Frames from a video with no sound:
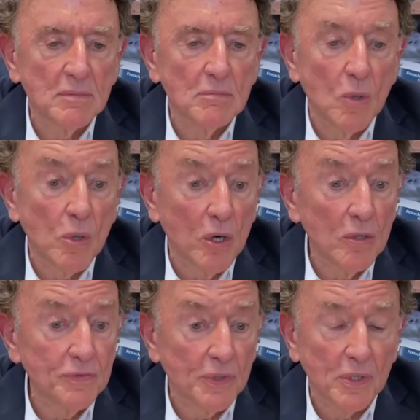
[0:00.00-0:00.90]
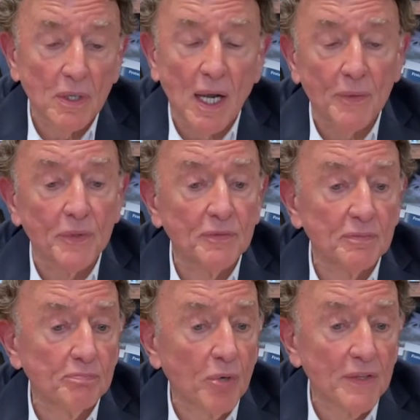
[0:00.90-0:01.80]
moreover i was
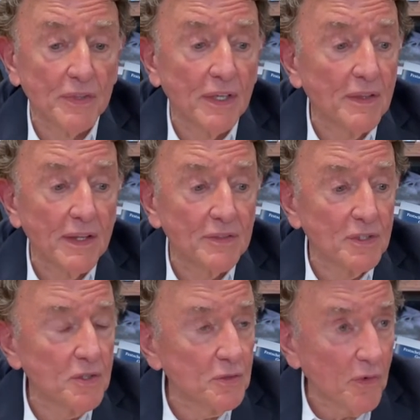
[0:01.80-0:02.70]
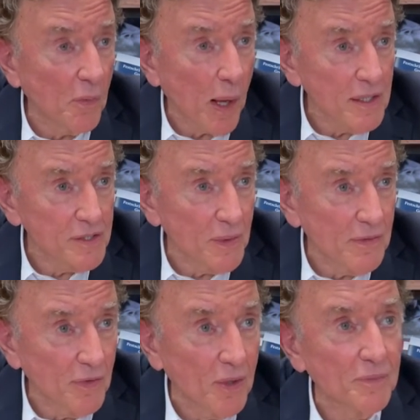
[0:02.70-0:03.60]
president of the Institute for Policy
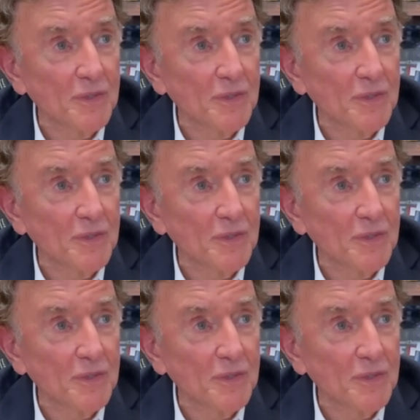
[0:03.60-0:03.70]
Reform,